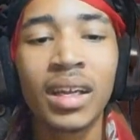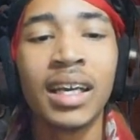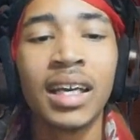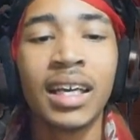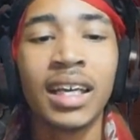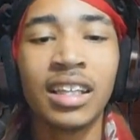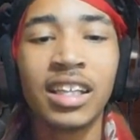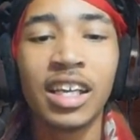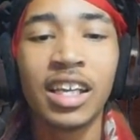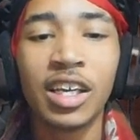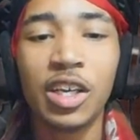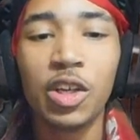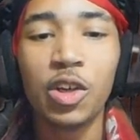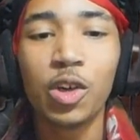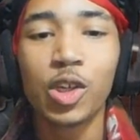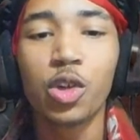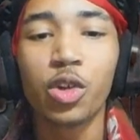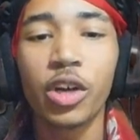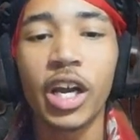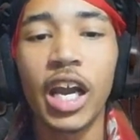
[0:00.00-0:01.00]
The new
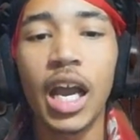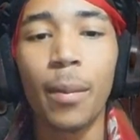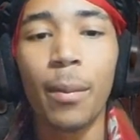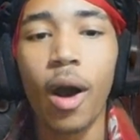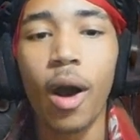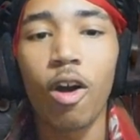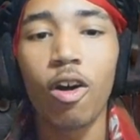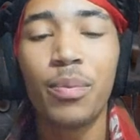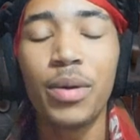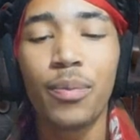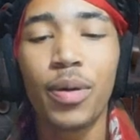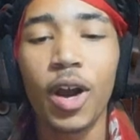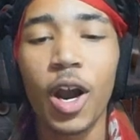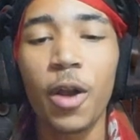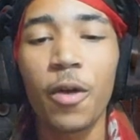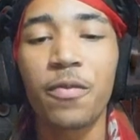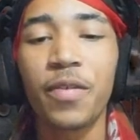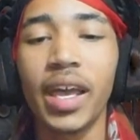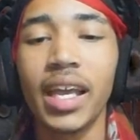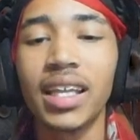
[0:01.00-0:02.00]
grandma will be
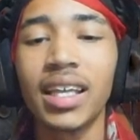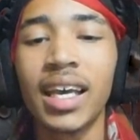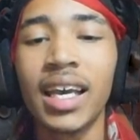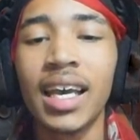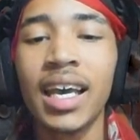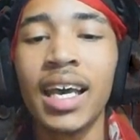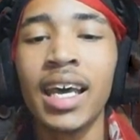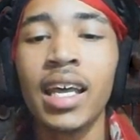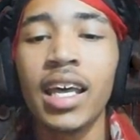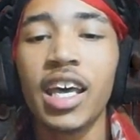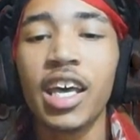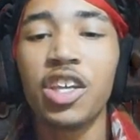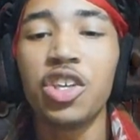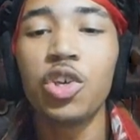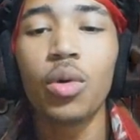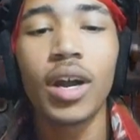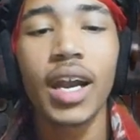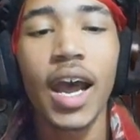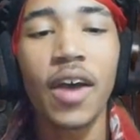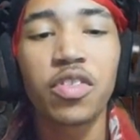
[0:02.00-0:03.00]
perfect. And you
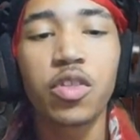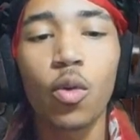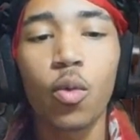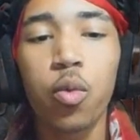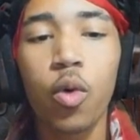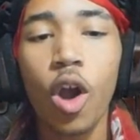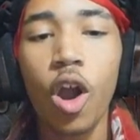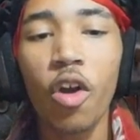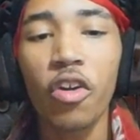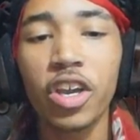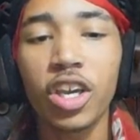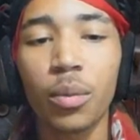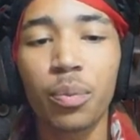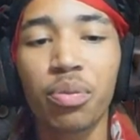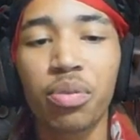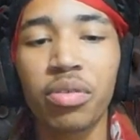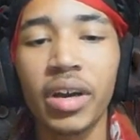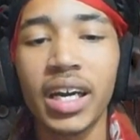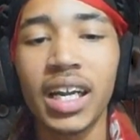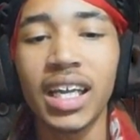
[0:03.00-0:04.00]
won't have to worry your
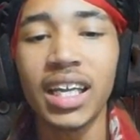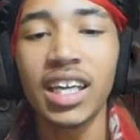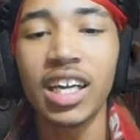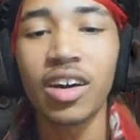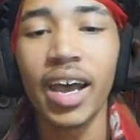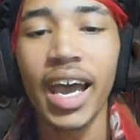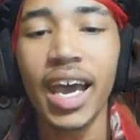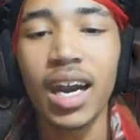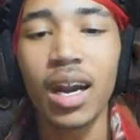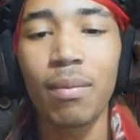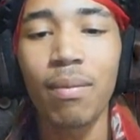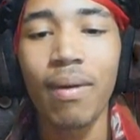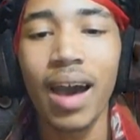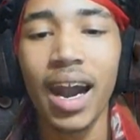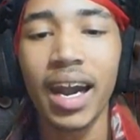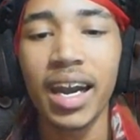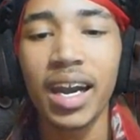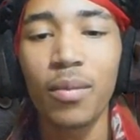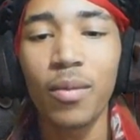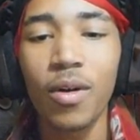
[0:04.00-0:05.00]
pretty little head about it
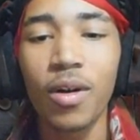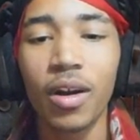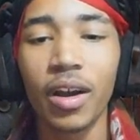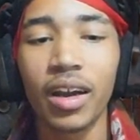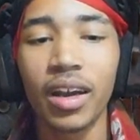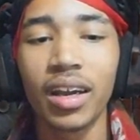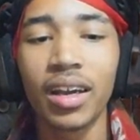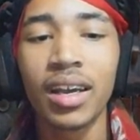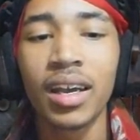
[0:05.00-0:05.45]
anymore.